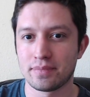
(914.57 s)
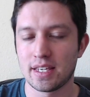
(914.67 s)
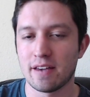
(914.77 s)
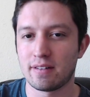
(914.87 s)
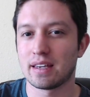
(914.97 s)

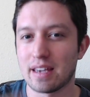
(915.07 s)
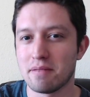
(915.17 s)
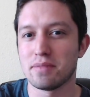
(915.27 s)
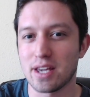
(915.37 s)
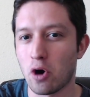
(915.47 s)
giving him
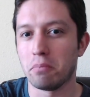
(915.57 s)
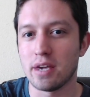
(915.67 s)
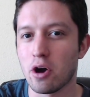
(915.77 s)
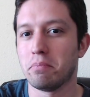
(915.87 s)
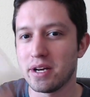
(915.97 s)
the Opi
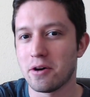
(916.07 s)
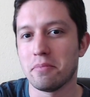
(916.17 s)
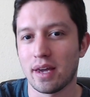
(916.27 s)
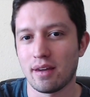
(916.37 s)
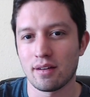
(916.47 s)
Opi no
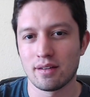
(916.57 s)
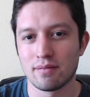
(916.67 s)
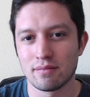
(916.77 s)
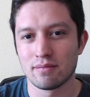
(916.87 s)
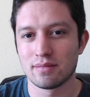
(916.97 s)
me
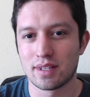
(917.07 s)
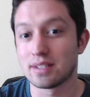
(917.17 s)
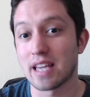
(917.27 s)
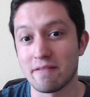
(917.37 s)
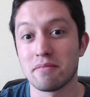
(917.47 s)
to
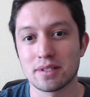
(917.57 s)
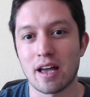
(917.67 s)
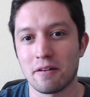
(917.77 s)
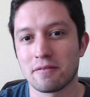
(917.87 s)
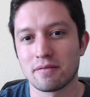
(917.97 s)
save himself.